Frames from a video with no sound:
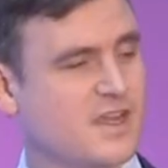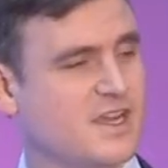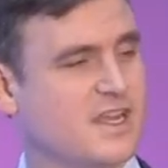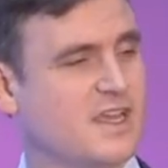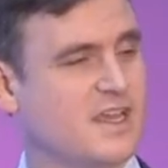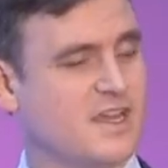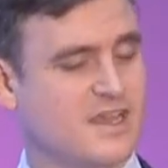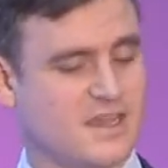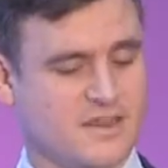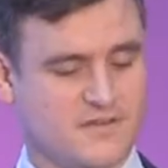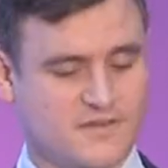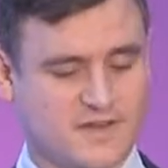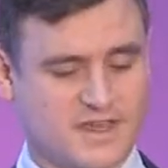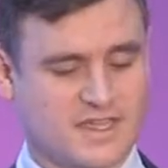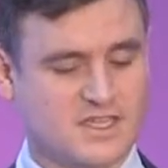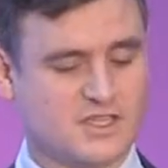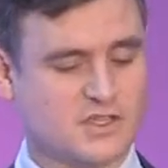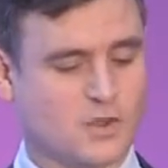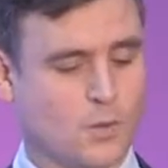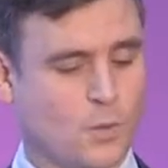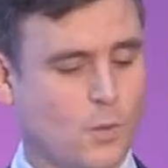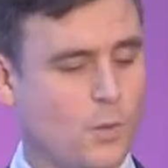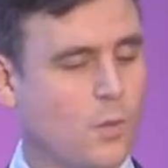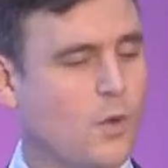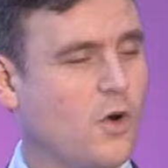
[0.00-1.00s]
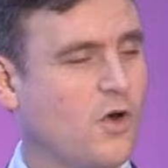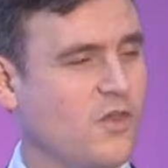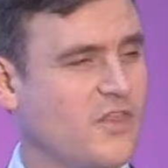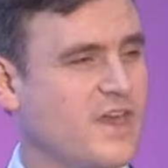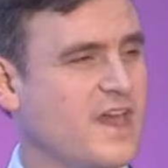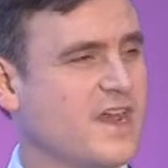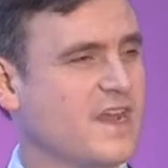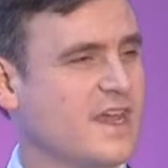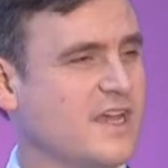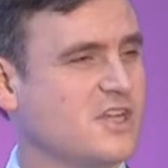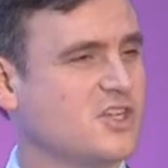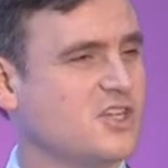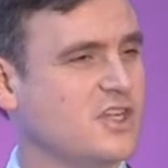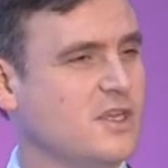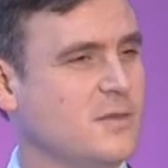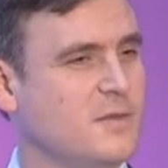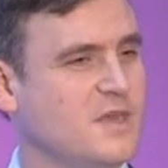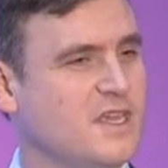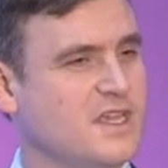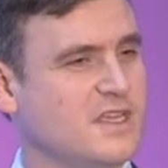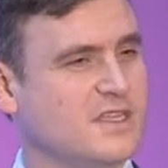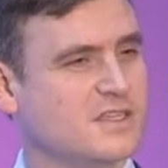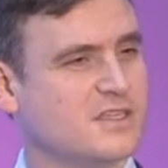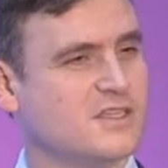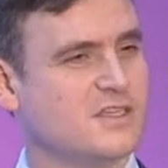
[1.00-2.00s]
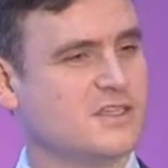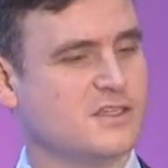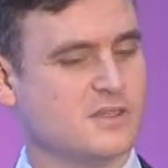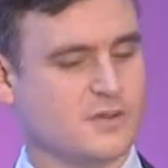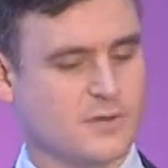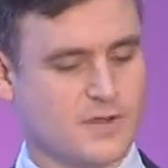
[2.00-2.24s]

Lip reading: advice on what that actually means.